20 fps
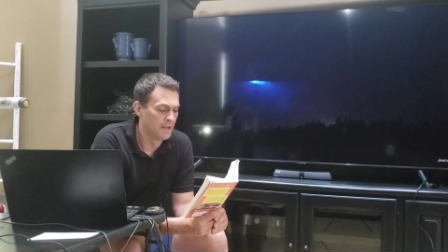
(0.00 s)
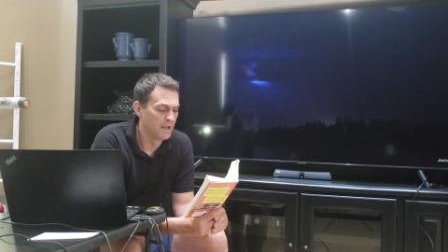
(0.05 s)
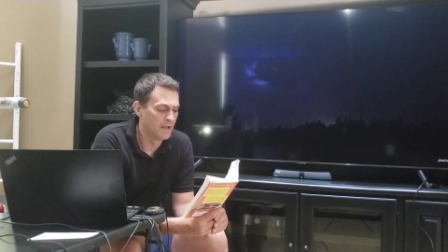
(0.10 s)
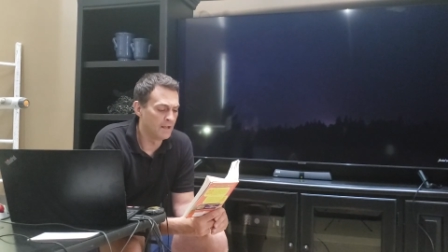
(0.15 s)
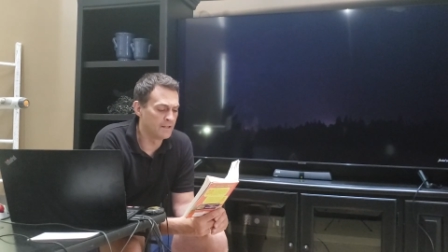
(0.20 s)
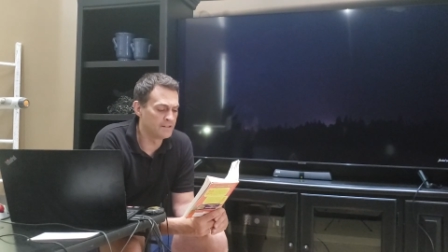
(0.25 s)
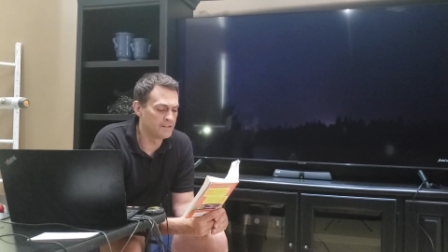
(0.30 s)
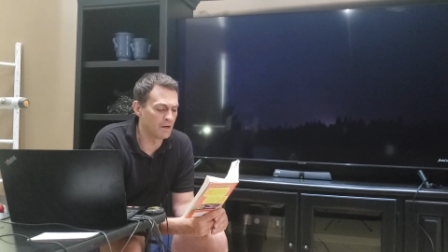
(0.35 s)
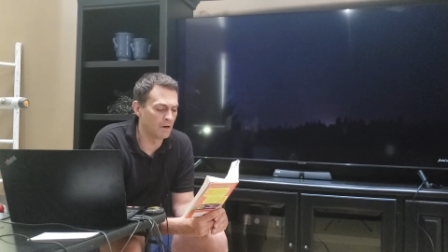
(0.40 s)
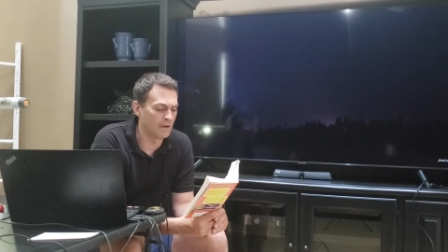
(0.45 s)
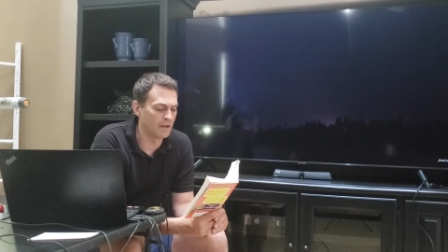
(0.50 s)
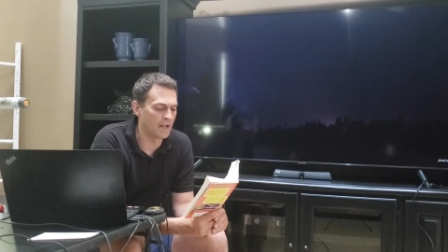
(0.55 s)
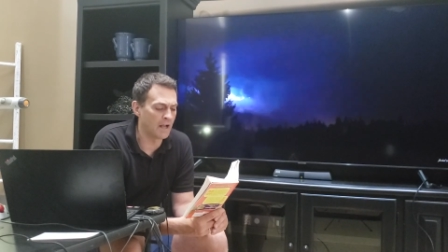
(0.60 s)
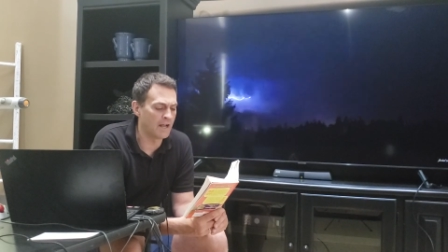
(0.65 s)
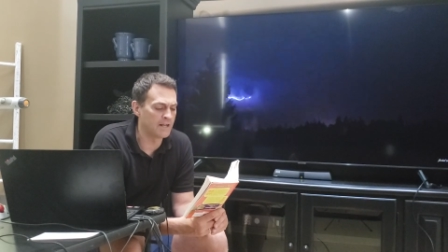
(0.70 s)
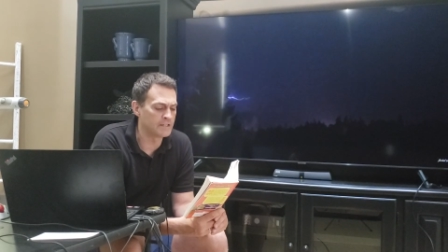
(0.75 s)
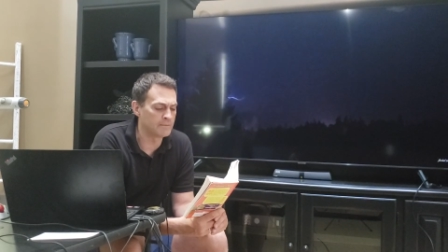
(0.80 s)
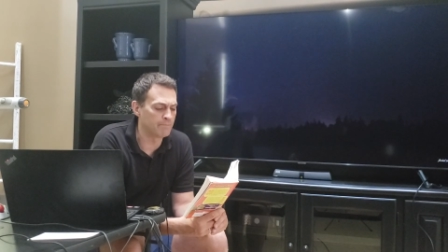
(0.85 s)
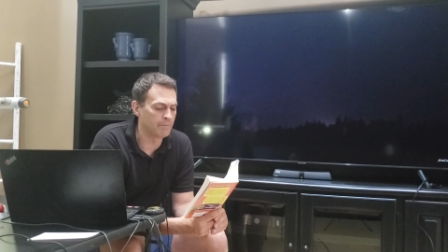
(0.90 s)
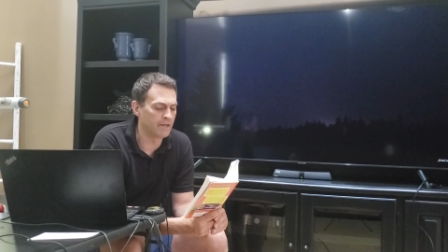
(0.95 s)
His dark
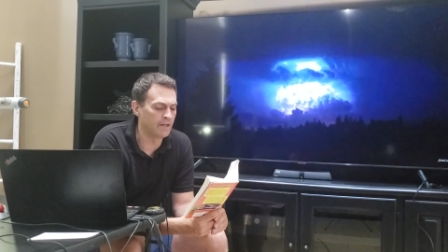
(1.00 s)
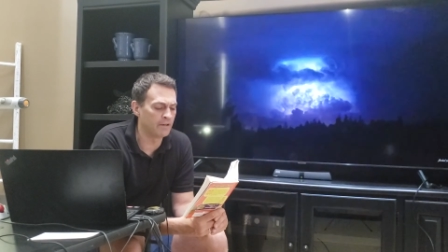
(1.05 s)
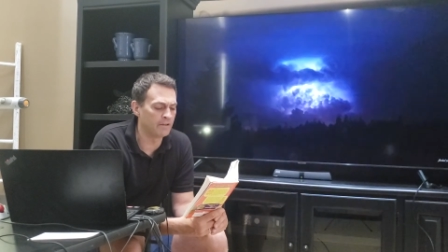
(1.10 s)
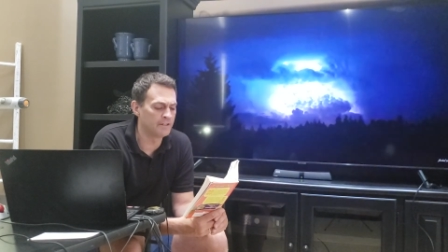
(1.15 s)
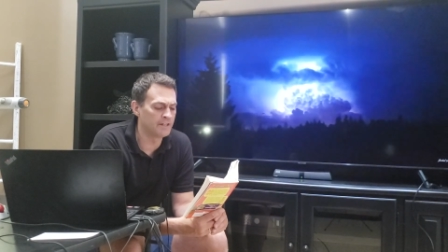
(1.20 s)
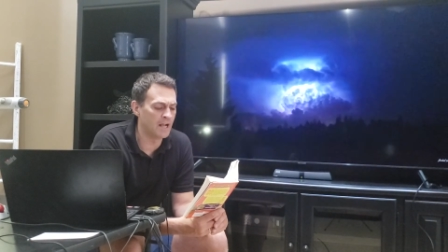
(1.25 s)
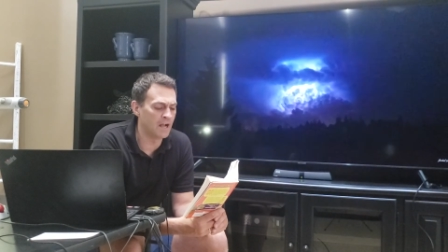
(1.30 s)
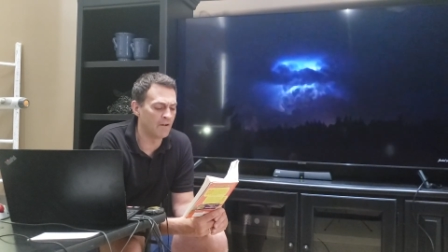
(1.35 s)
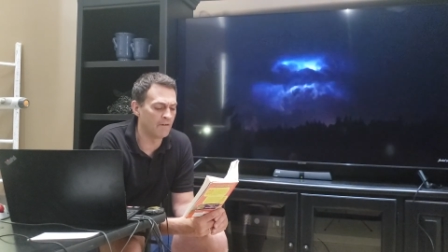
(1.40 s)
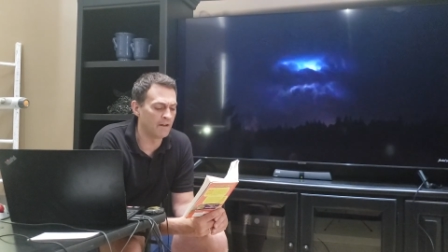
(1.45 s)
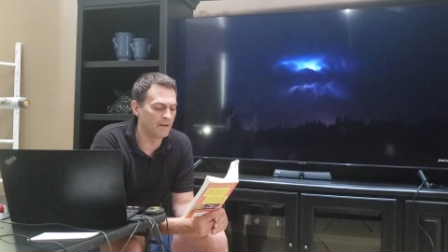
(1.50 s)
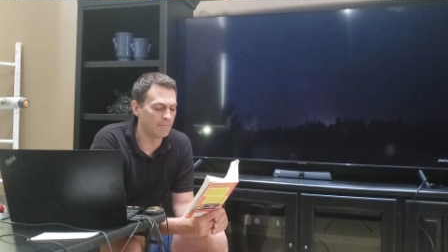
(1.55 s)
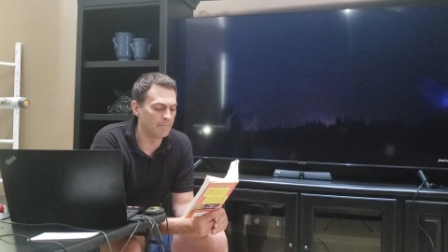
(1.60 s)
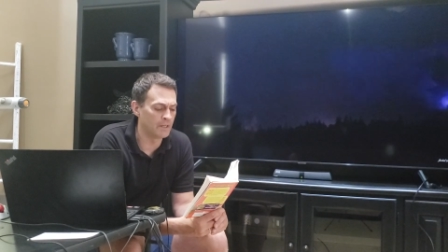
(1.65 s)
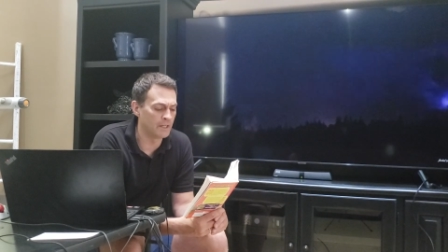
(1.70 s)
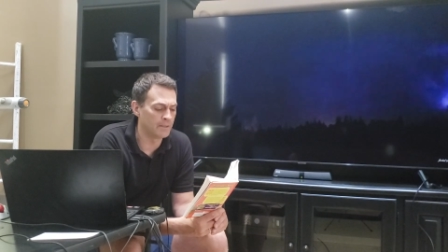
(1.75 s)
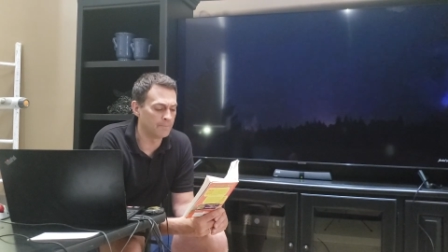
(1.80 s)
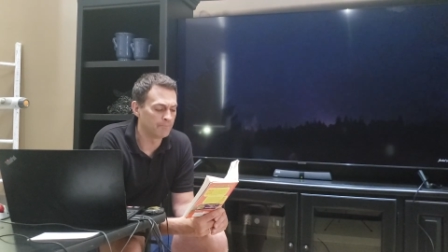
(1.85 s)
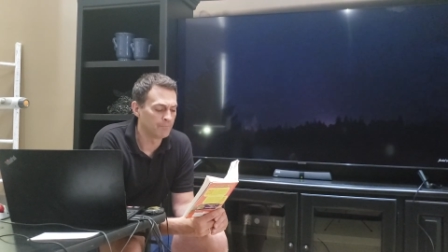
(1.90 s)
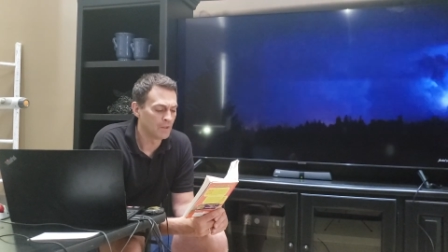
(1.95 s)
eyes peered down at me.